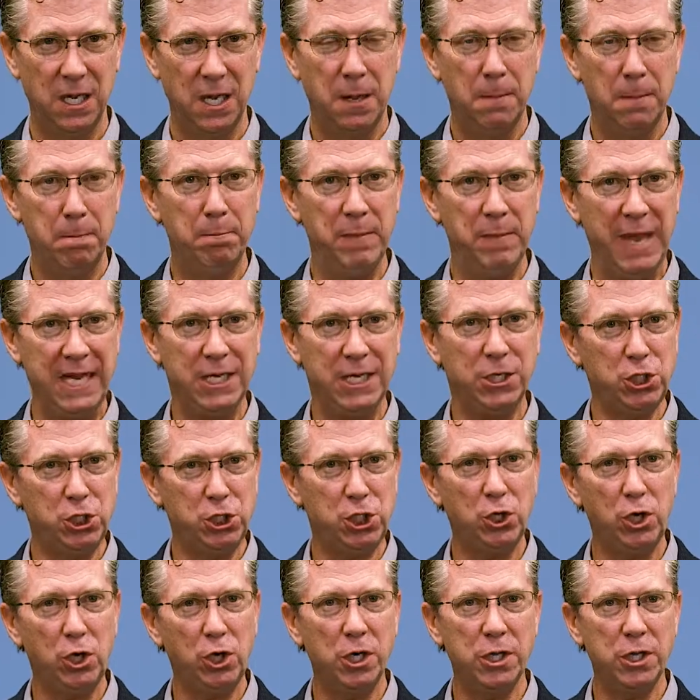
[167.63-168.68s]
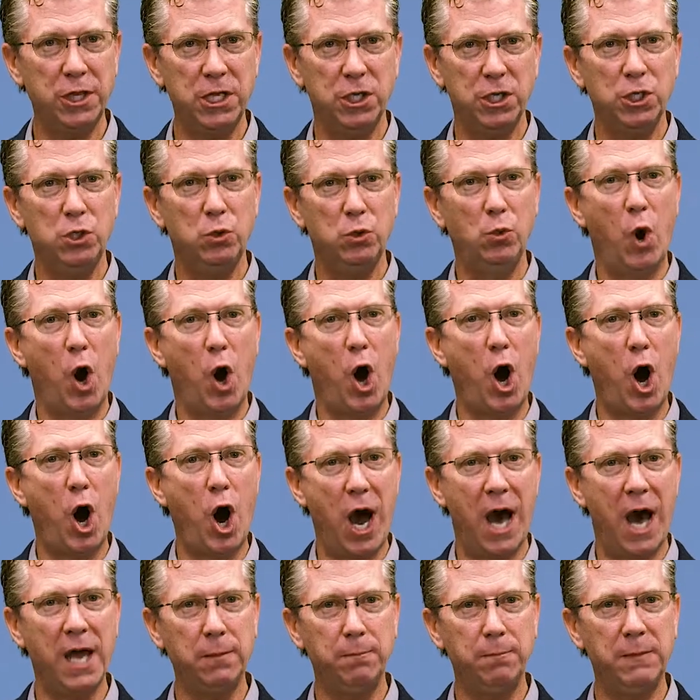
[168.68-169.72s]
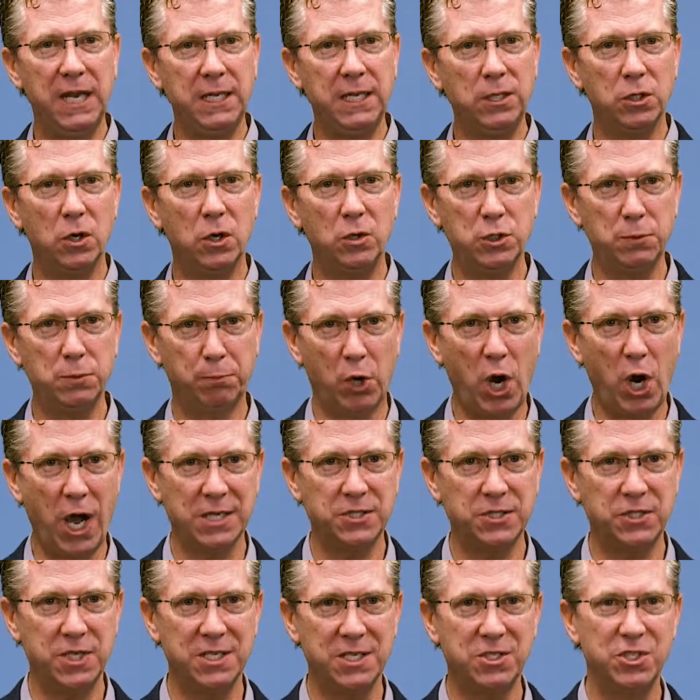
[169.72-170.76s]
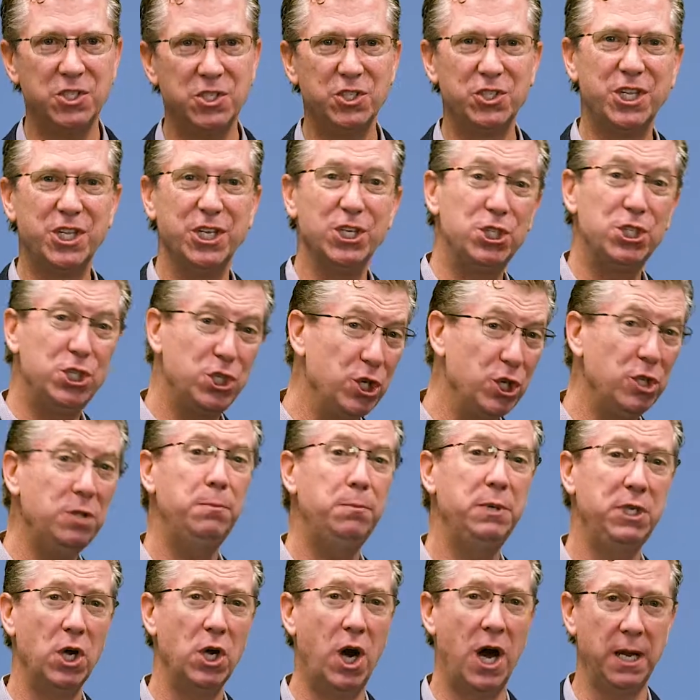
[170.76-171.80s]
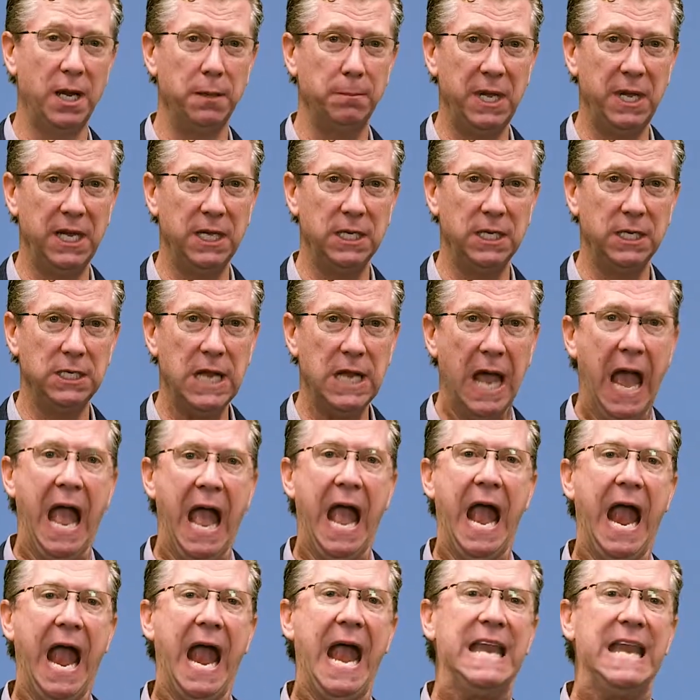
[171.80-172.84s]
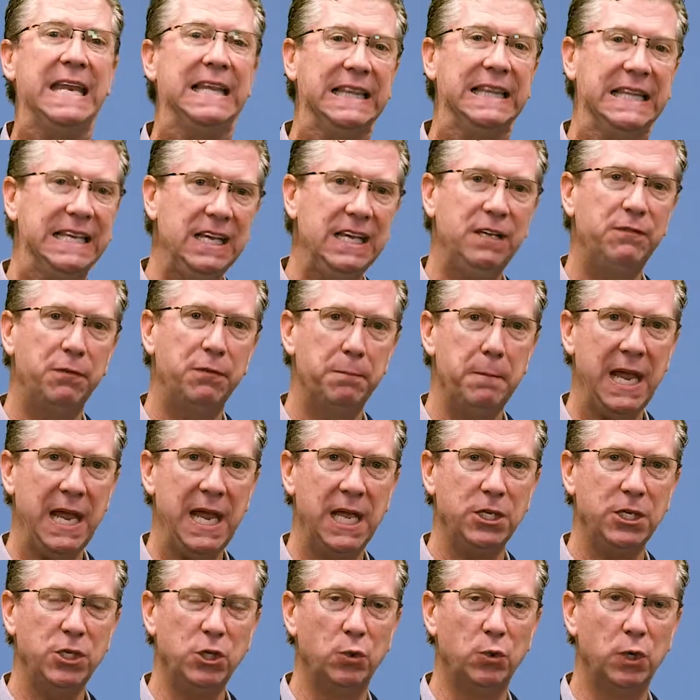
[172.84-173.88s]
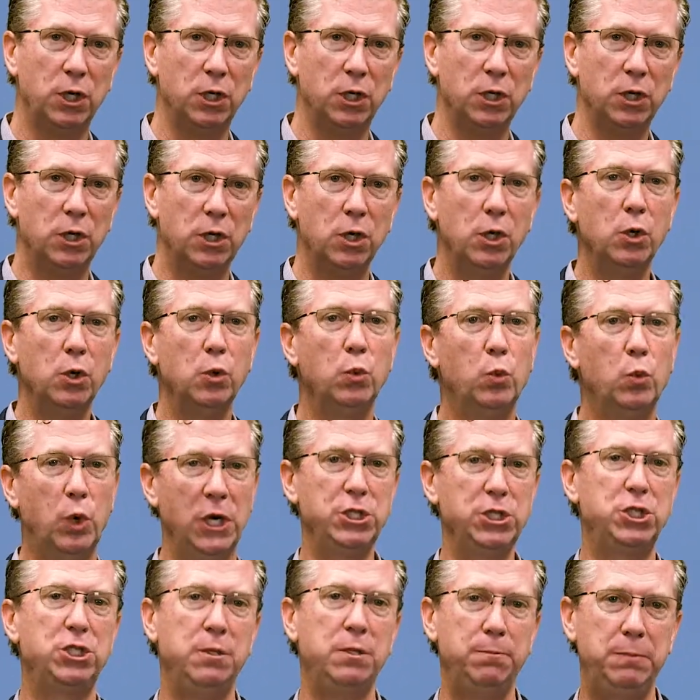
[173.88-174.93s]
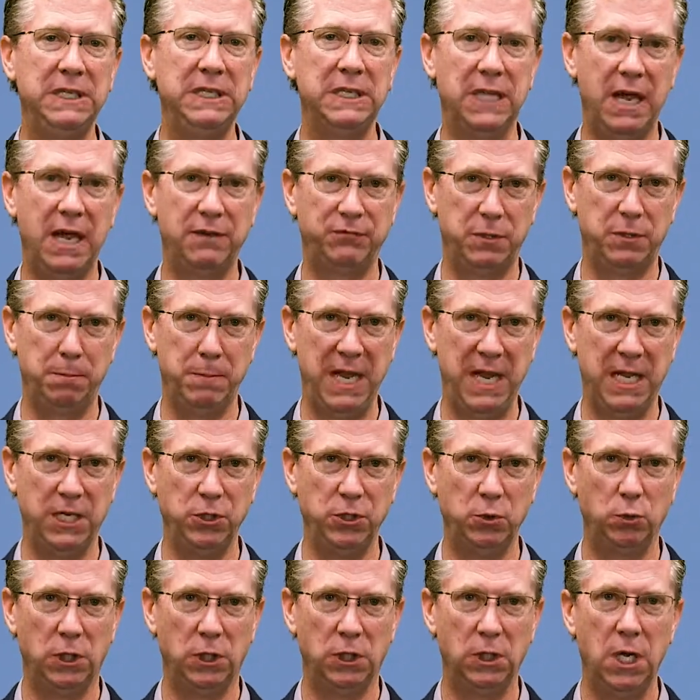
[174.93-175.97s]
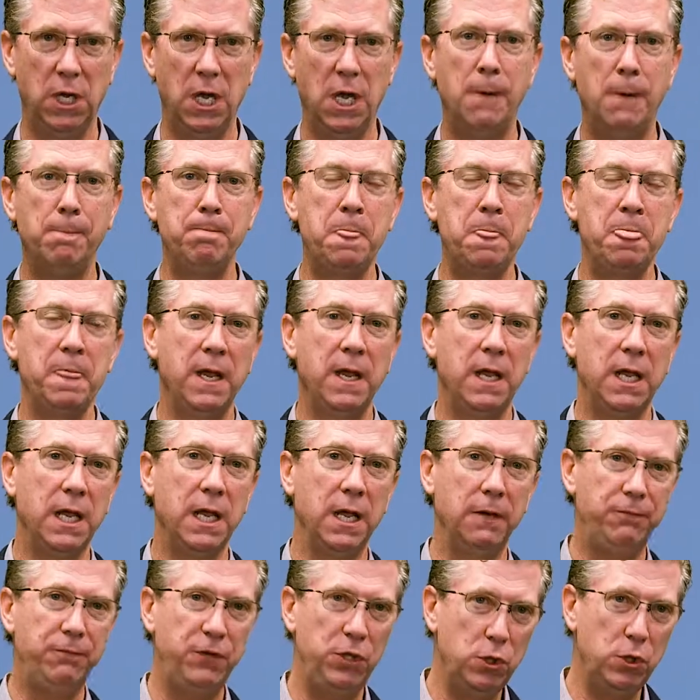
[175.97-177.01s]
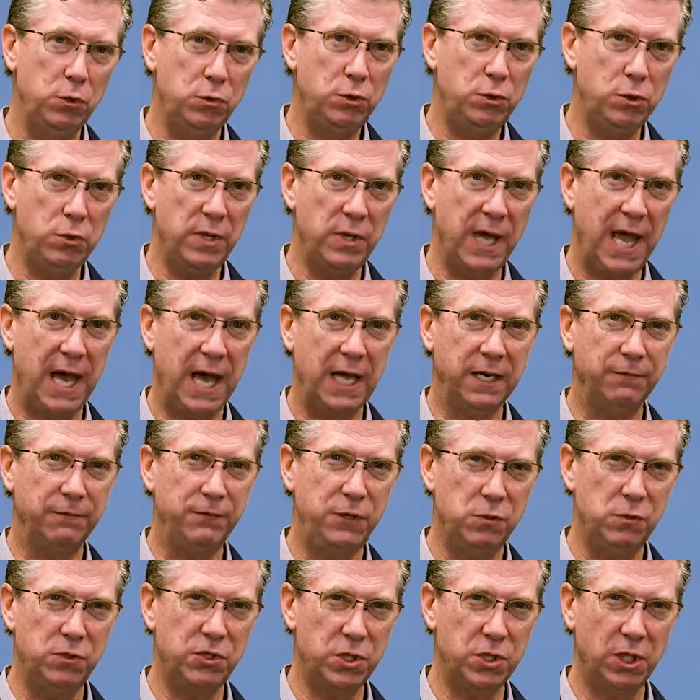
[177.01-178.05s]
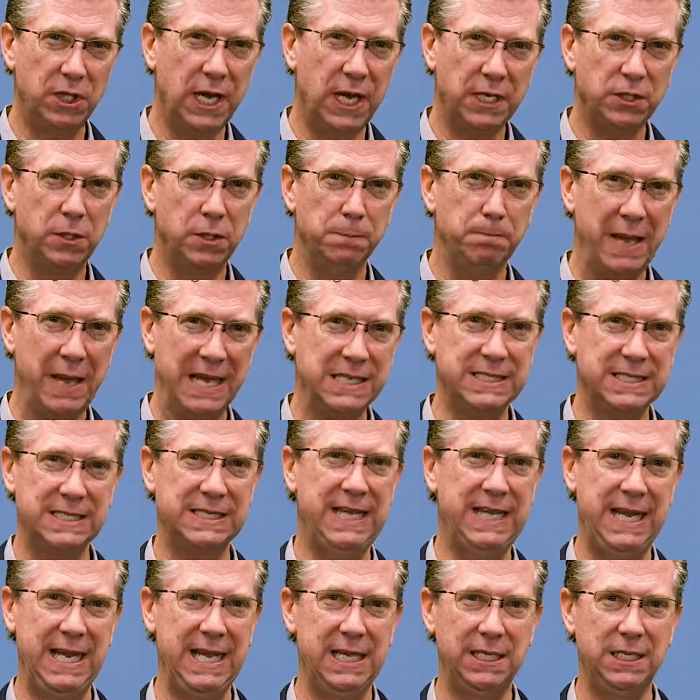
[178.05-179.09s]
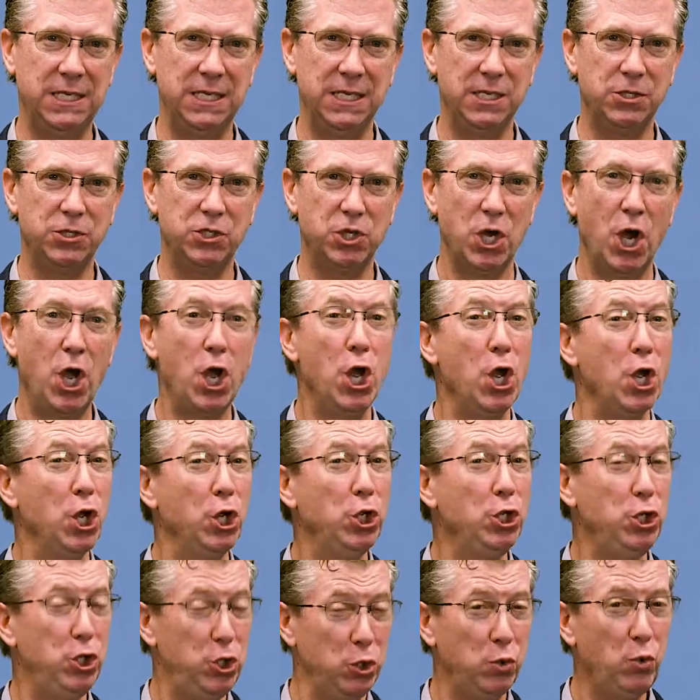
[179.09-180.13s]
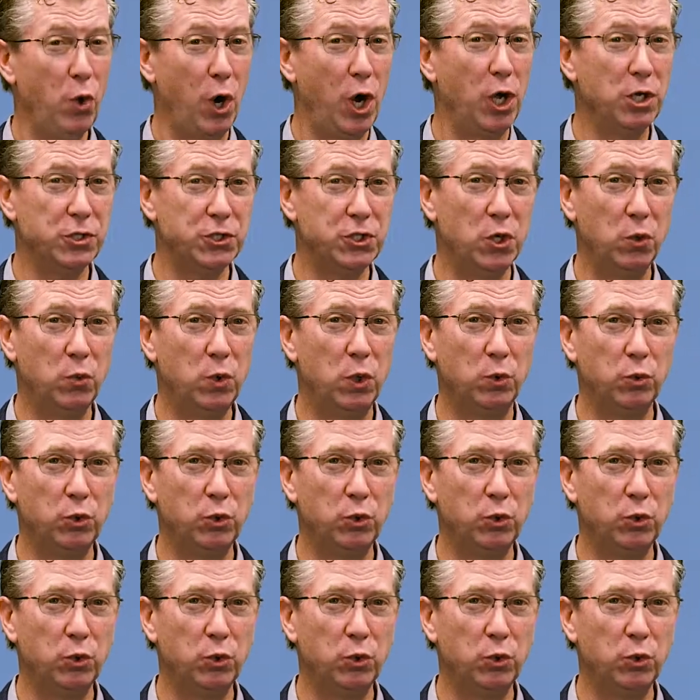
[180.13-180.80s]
Make sure that you automate those processes that should be automated and leave manual what should be left manual. If you do that, if you select the best candidates, you also will